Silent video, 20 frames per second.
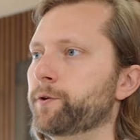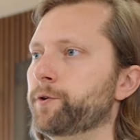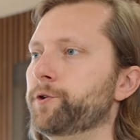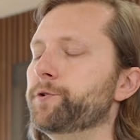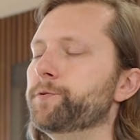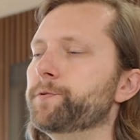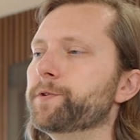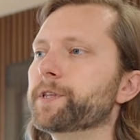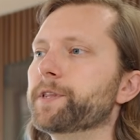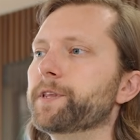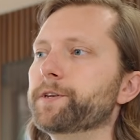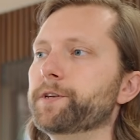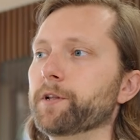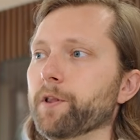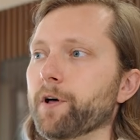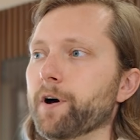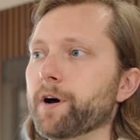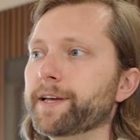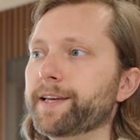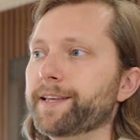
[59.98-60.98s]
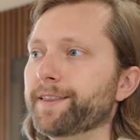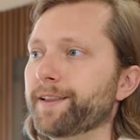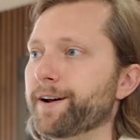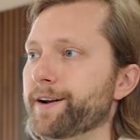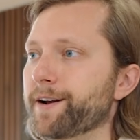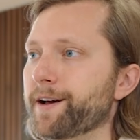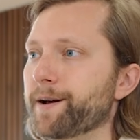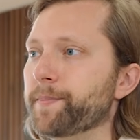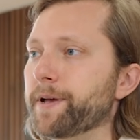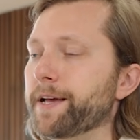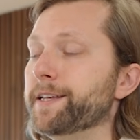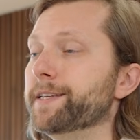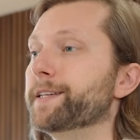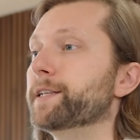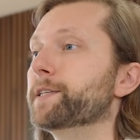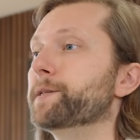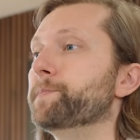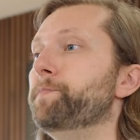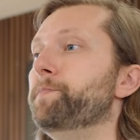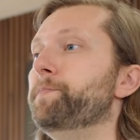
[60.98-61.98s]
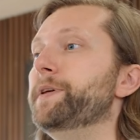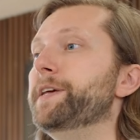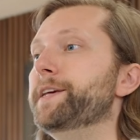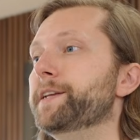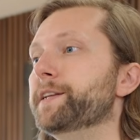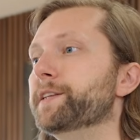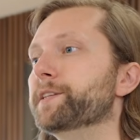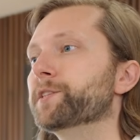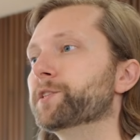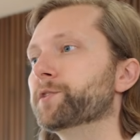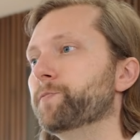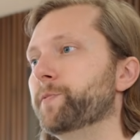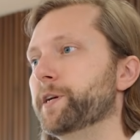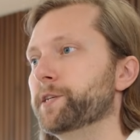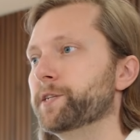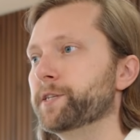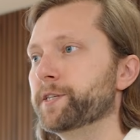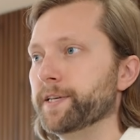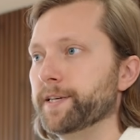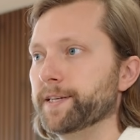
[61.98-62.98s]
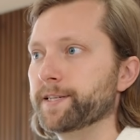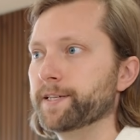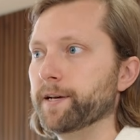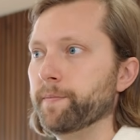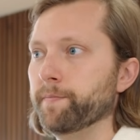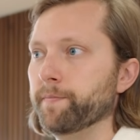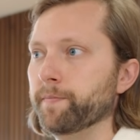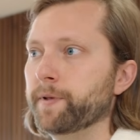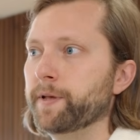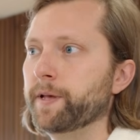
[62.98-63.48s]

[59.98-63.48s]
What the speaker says: New to the De'Longhi lineup is its bean switch system.